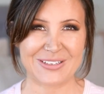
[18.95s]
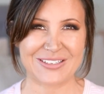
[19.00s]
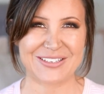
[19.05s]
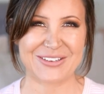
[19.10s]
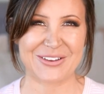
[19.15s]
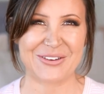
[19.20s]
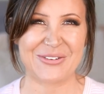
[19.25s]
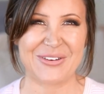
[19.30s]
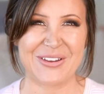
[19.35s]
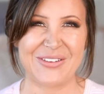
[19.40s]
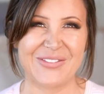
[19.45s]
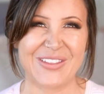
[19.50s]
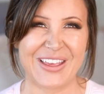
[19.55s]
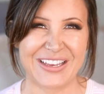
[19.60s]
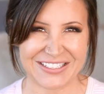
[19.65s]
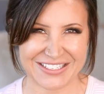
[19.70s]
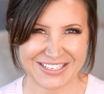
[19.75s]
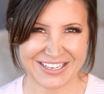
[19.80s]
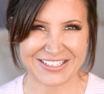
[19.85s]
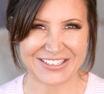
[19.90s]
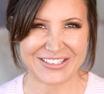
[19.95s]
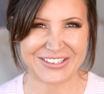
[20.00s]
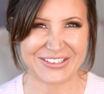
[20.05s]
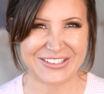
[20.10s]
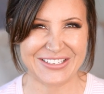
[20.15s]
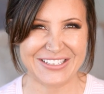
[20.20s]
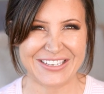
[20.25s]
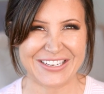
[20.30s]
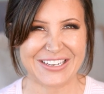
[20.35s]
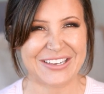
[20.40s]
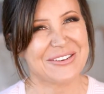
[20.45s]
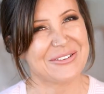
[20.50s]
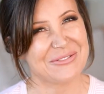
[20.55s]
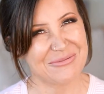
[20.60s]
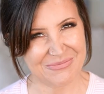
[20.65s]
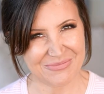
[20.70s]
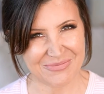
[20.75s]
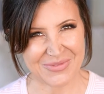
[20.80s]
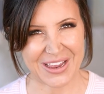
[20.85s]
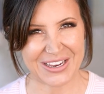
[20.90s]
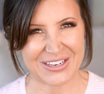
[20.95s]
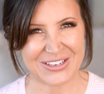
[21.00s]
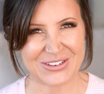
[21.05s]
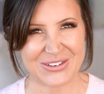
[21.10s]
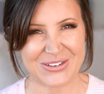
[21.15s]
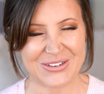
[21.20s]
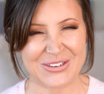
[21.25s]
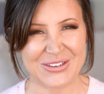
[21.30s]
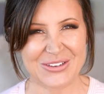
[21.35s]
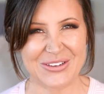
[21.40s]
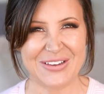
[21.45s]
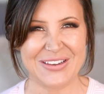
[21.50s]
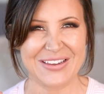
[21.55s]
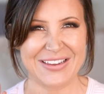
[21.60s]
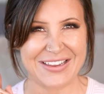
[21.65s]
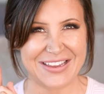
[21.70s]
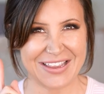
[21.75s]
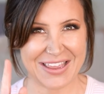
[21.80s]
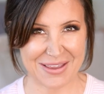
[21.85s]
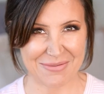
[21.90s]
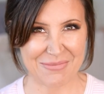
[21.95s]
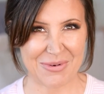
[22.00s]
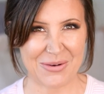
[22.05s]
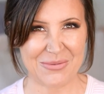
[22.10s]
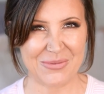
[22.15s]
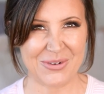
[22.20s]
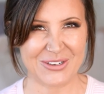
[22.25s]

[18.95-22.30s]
So if that sounds good to you, make sure you keep on